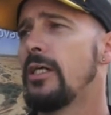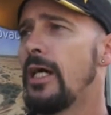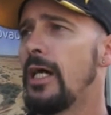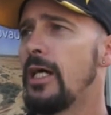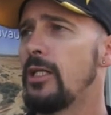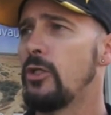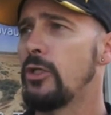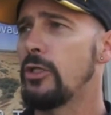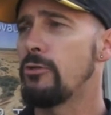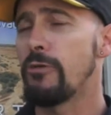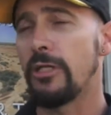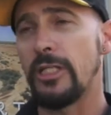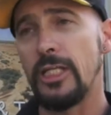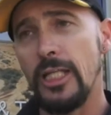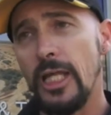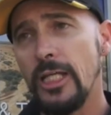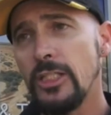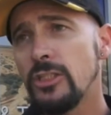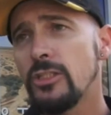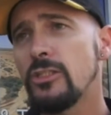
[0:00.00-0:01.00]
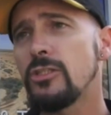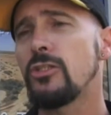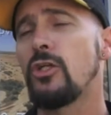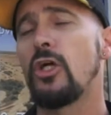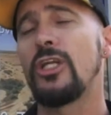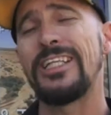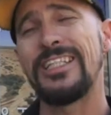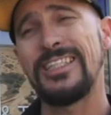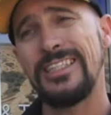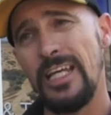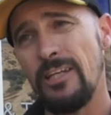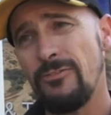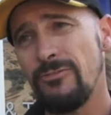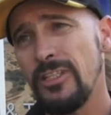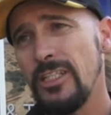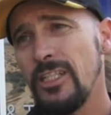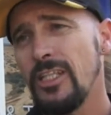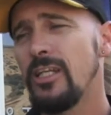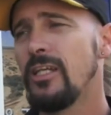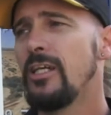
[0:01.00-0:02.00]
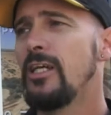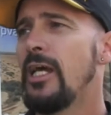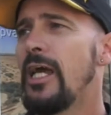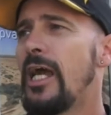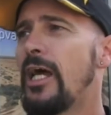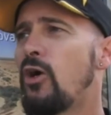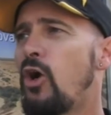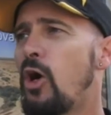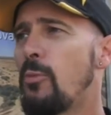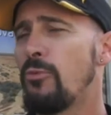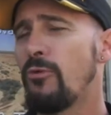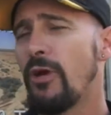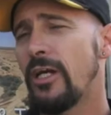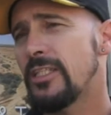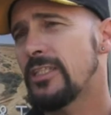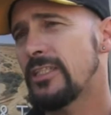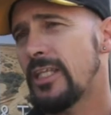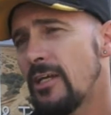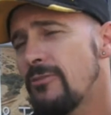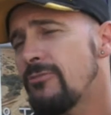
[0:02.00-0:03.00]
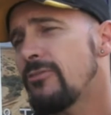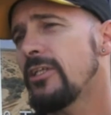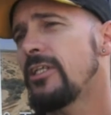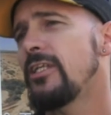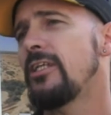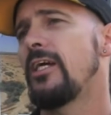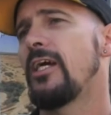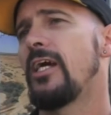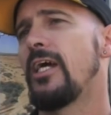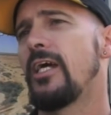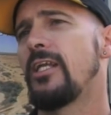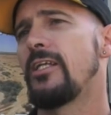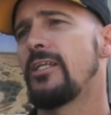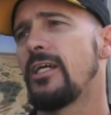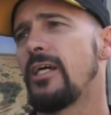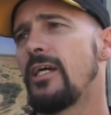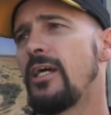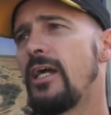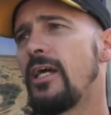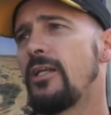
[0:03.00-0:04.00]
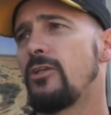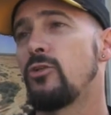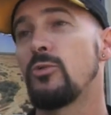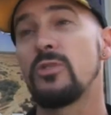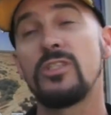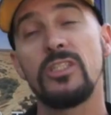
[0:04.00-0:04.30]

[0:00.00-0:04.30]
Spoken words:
Learning regulations, learning safety, how to operate safely and do it